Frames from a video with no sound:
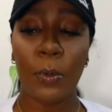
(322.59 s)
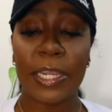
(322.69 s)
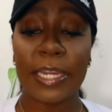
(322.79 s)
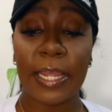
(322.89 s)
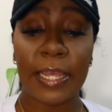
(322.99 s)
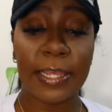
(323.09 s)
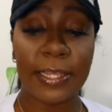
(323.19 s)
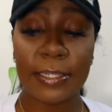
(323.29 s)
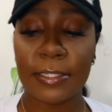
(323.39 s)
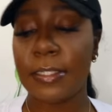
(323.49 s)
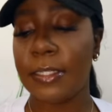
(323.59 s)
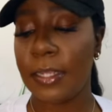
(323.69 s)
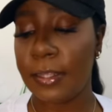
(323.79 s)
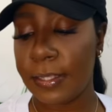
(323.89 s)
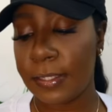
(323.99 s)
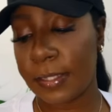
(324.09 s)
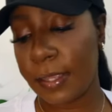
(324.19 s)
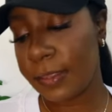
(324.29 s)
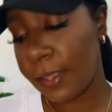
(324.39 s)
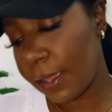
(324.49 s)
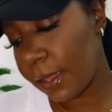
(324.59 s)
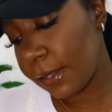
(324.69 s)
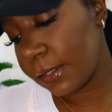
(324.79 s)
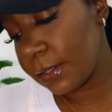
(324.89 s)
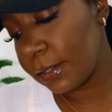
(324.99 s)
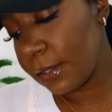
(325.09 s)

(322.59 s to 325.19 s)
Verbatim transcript: organized things like that